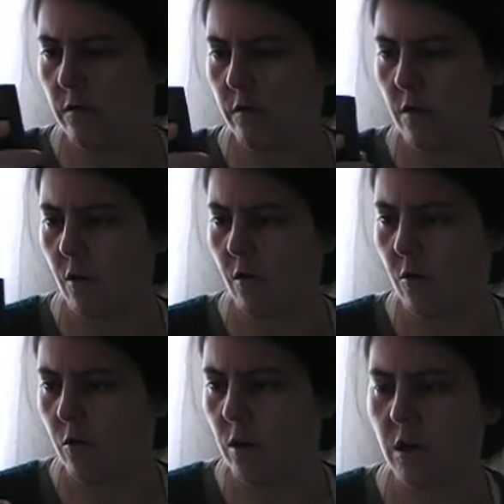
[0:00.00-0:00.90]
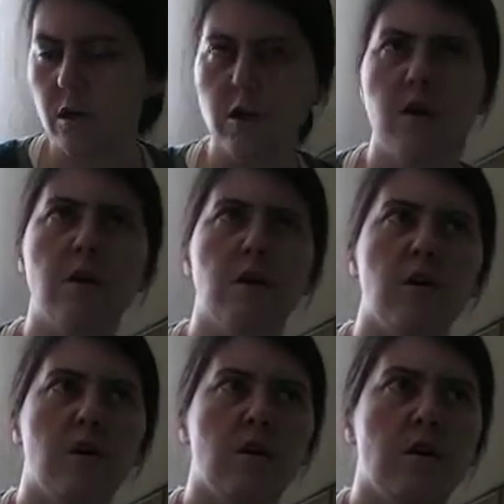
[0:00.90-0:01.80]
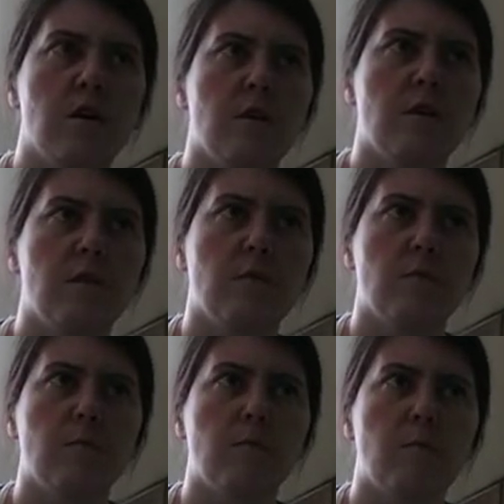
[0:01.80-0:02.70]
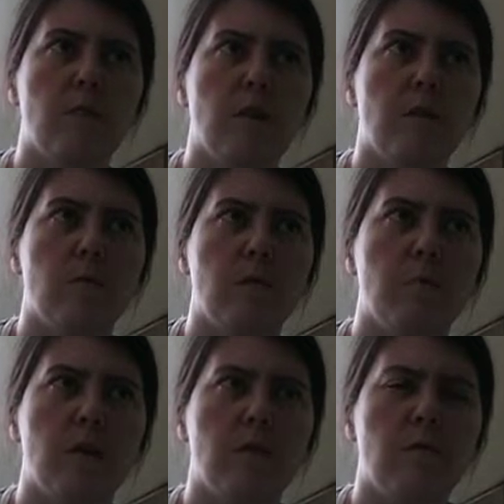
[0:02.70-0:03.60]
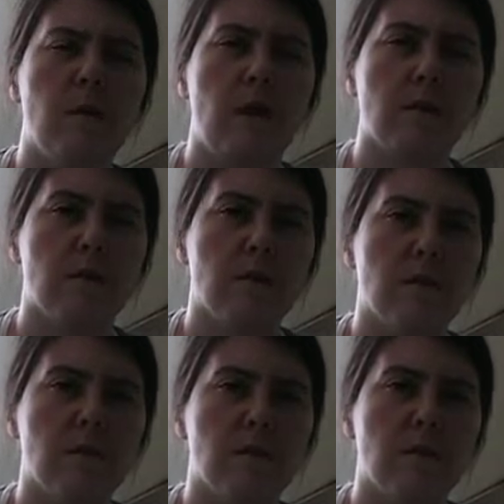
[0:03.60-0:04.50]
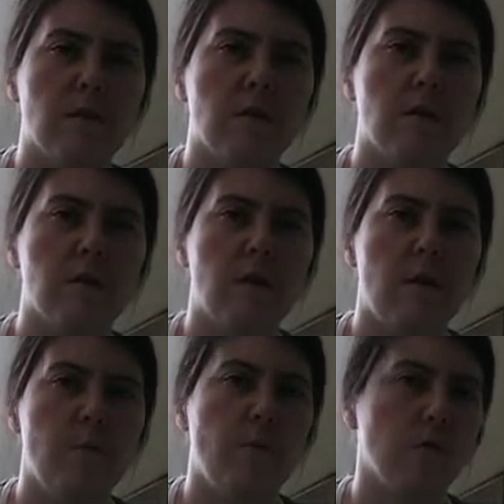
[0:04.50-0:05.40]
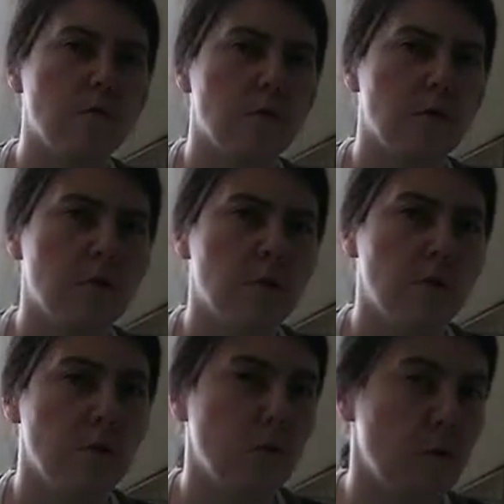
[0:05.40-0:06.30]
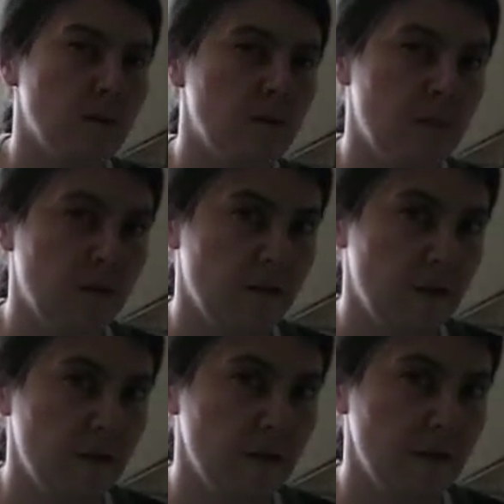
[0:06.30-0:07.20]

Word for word: So, this reading will be in effect till April 2016